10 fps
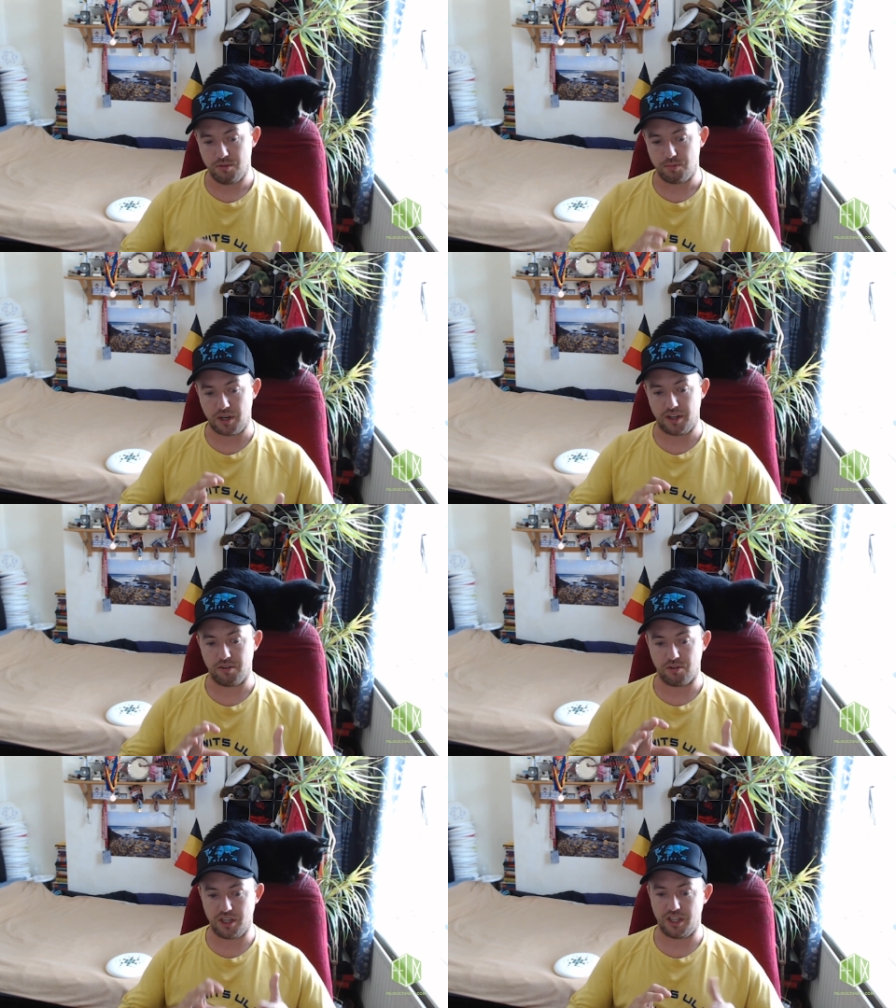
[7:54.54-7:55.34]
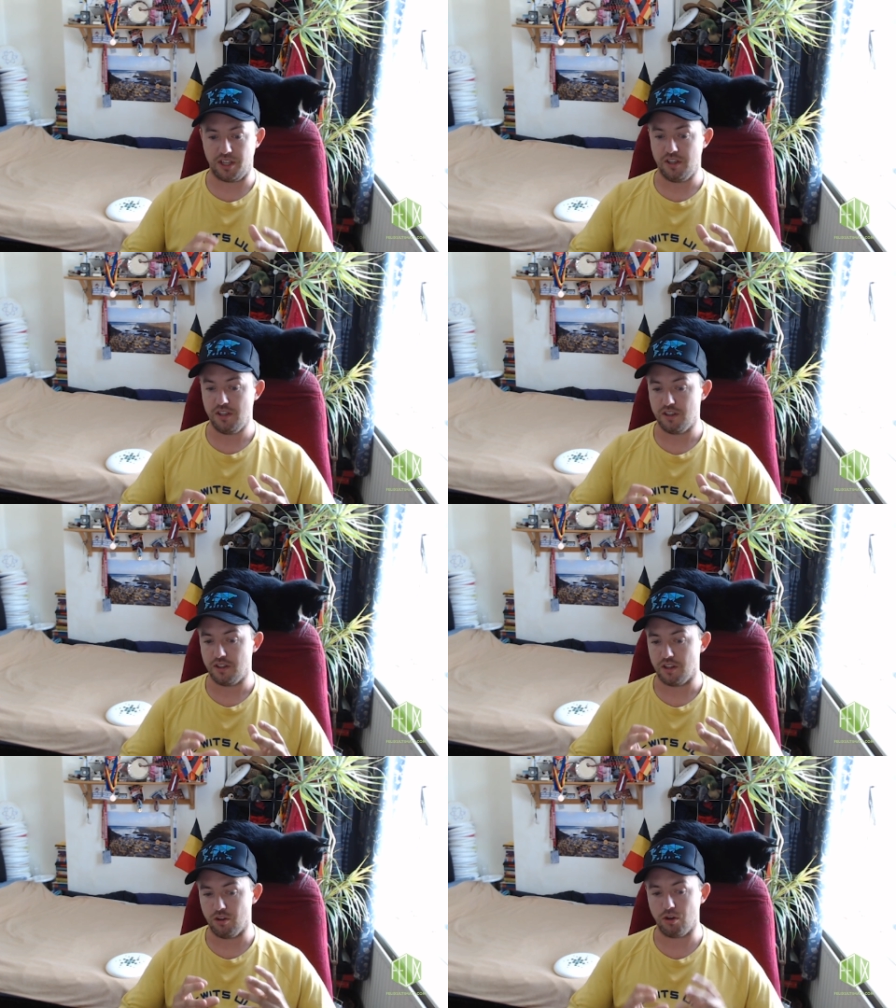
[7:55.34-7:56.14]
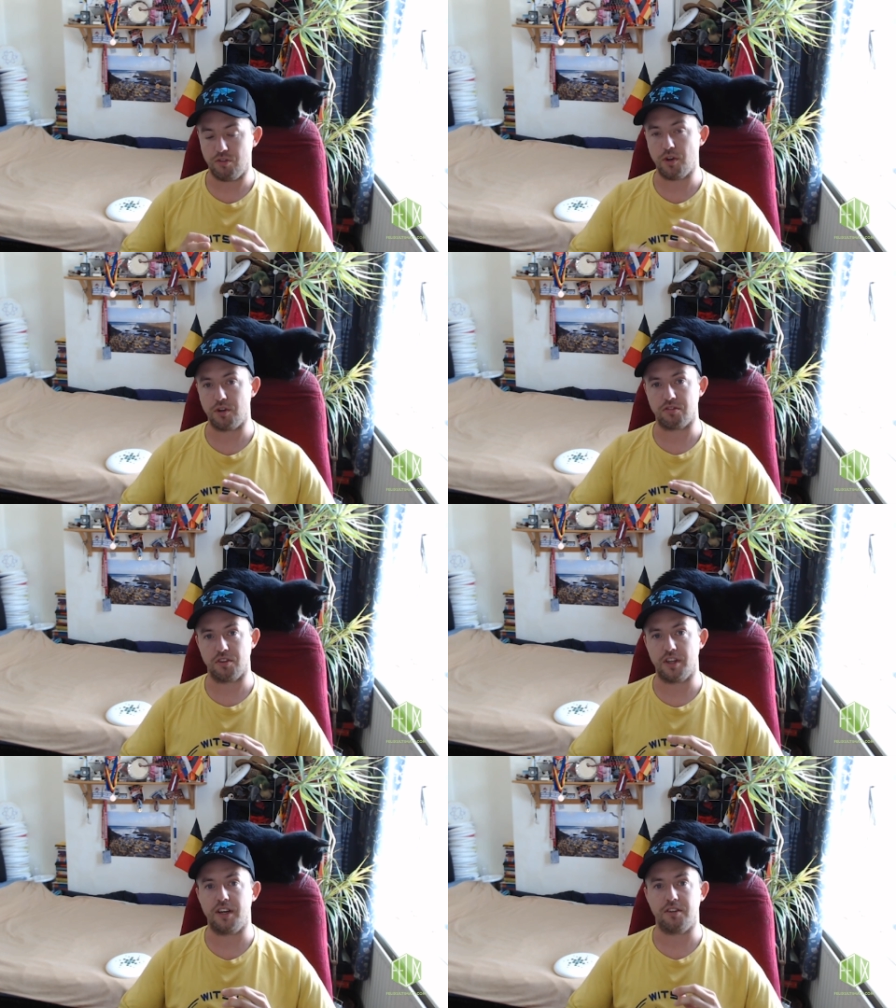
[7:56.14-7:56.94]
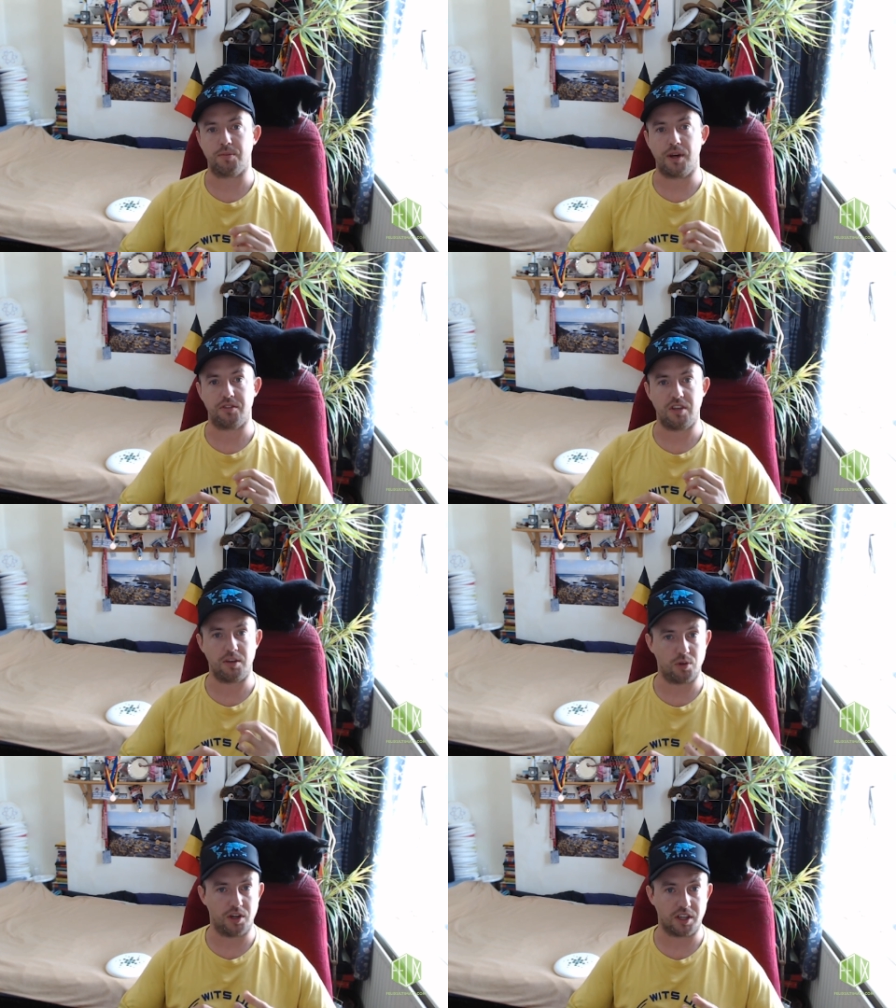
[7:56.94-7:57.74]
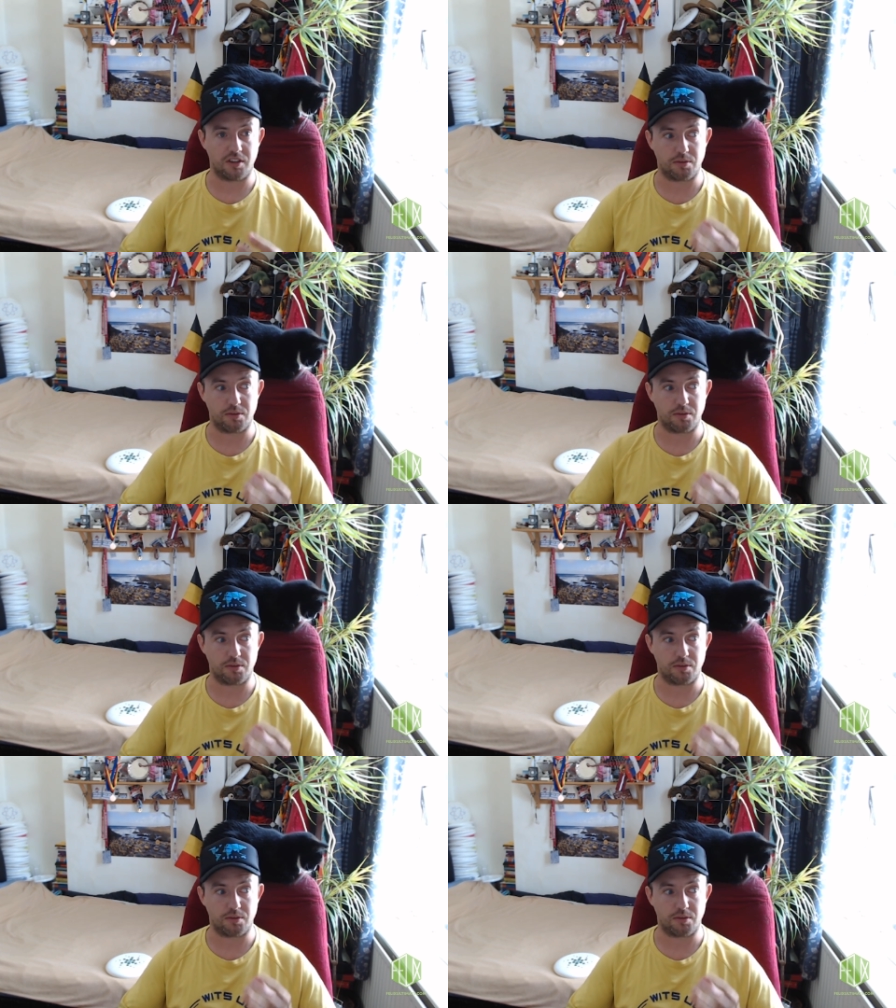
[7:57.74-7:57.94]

but really a lot of focus on that is about teamwork.